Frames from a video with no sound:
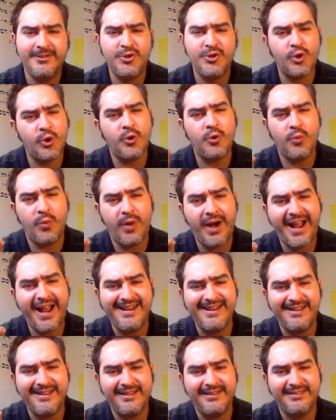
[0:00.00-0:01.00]
turn
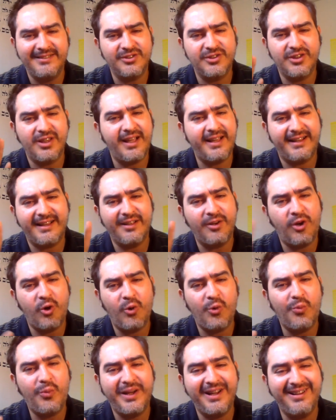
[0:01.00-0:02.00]
red. There's like a
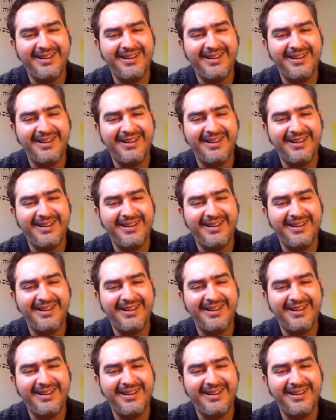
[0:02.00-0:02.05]
whole weird,